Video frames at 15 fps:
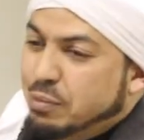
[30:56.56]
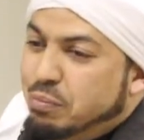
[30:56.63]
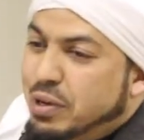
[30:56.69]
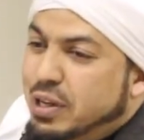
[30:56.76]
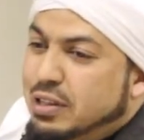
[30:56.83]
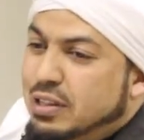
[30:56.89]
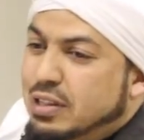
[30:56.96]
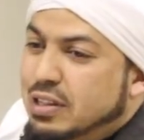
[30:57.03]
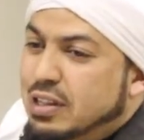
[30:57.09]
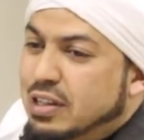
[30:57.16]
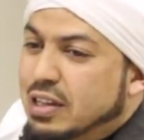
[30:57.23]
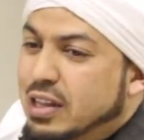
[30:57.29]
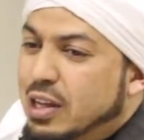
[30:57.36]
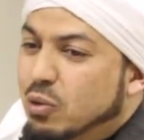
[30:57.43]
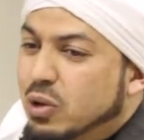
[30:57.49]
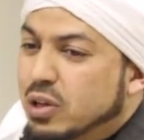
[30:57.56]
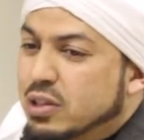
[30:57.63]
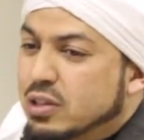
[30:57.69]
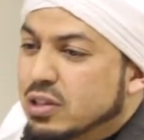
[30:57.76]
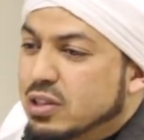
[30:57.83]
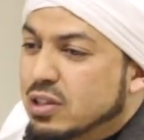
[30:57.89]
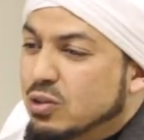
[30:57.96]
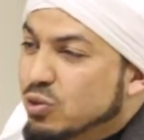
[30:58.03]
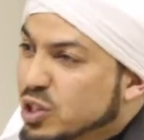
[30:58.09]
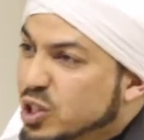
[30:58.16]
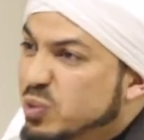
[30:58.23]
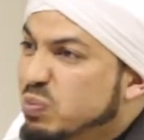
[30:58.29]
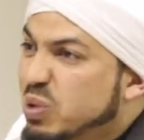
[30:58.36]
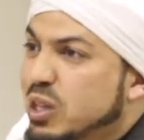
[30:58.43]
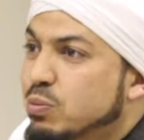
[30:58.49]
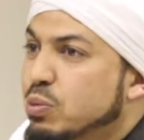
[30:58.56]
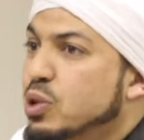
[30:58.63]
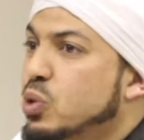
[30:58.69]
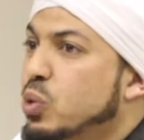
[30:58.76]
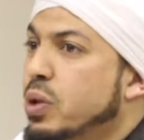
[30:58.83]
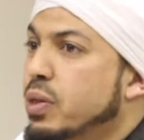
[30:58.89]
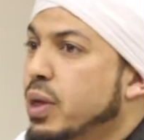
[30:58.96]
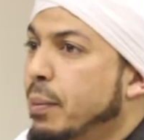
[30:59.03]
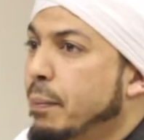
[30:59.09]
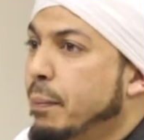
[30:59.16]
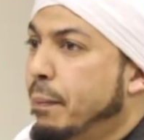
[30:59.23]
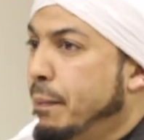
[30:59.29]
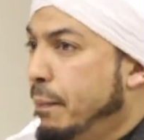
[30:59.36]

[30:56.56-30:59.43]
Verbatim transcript: But there was respect between them,